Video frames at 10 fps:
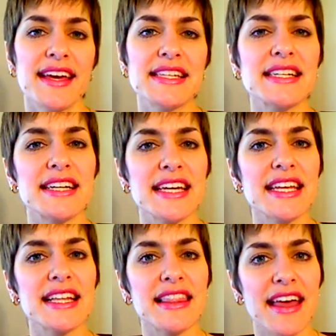And
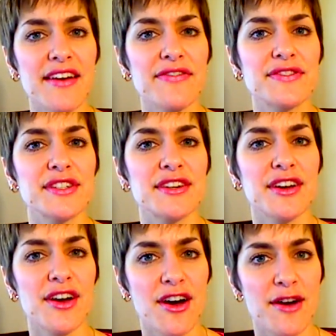Guyana left
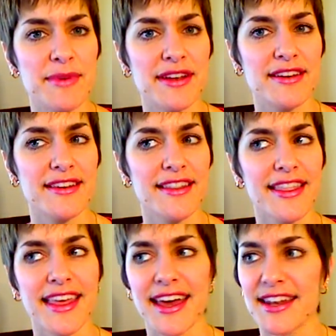a comment
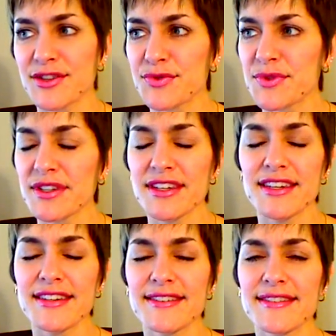that has
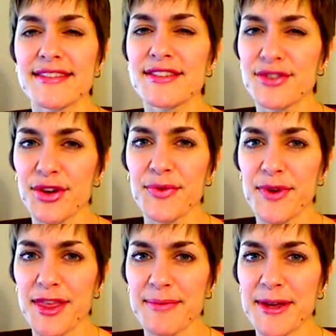really stuck
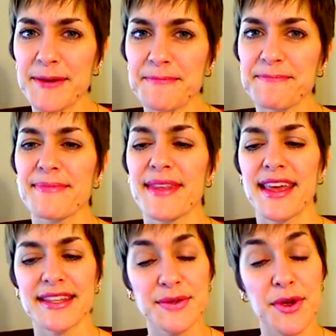with me,
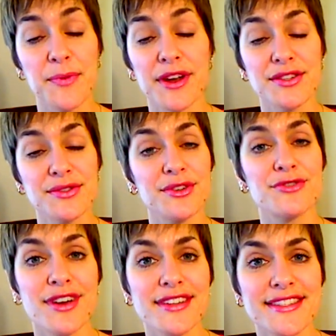and so I wanted to
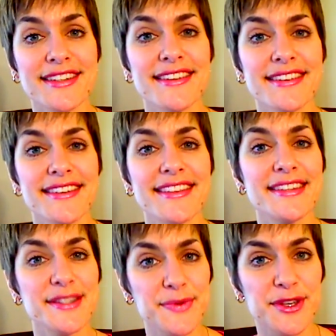address it in
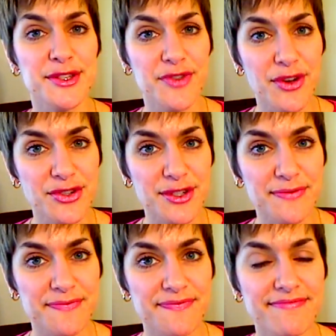this week's devotion.